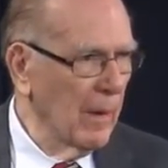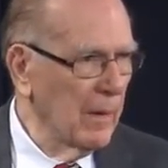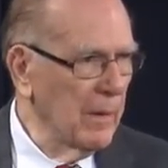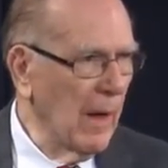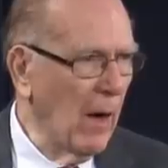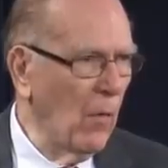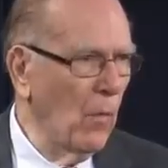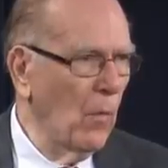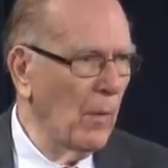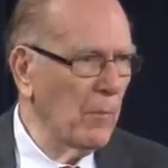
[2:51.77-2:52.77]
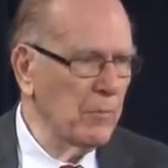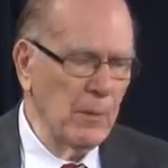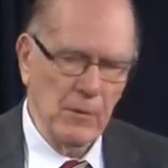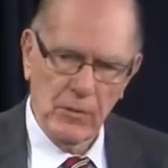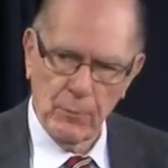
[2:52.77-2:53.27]
Now, what was
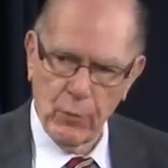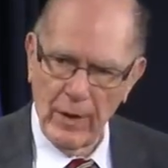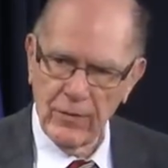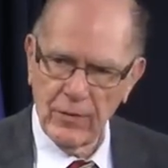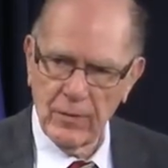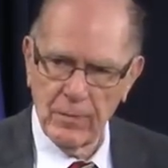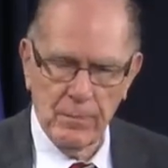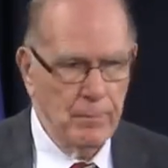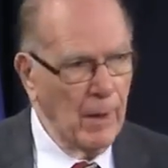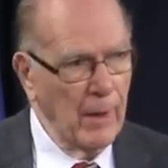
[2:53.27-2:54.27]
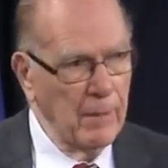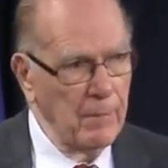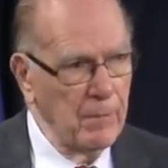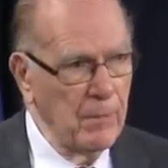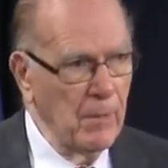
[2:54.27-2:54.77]
been suppressed by
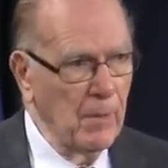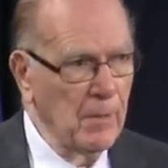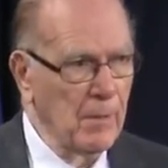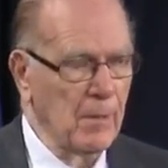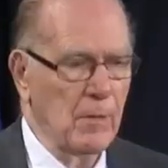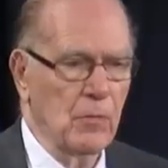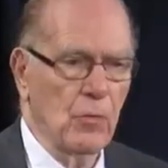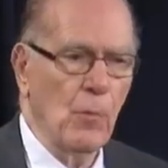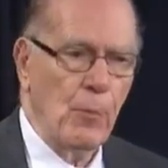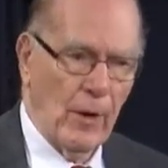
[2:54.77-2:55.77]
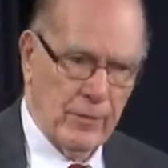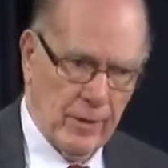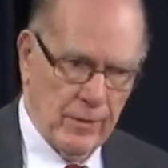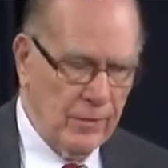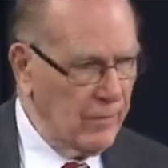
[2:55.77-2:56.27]
two
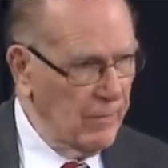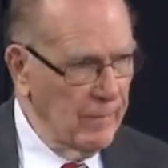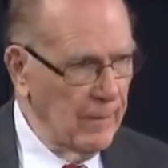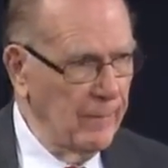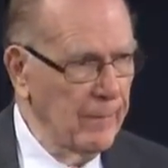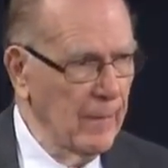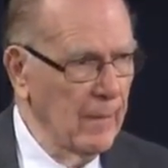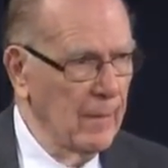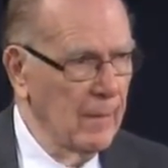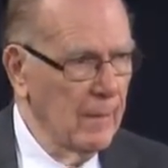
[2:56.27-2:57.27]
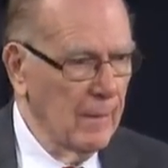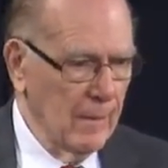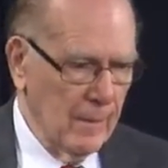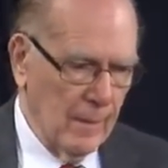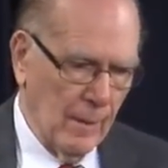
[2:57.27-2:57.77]
presidents,
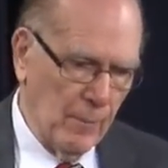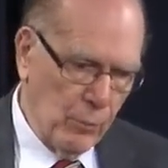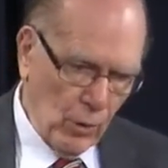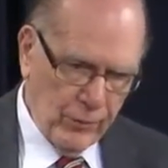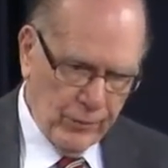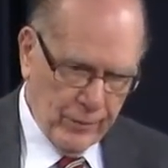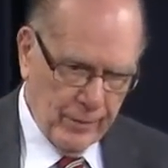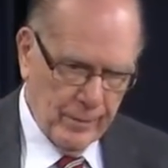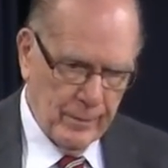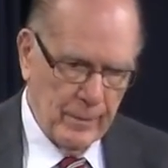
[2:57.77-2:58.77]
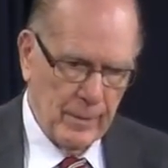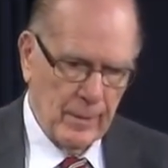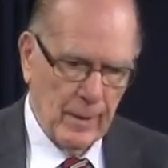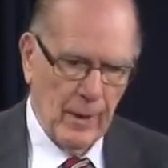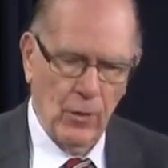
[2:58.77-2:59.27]
Bush
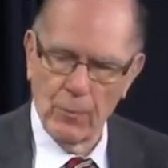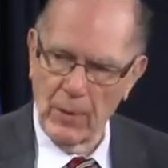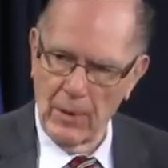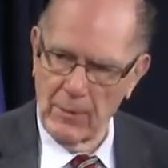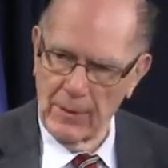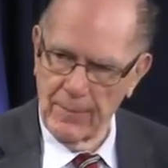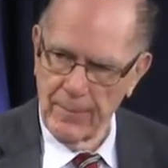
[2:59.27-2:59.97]
and Obama,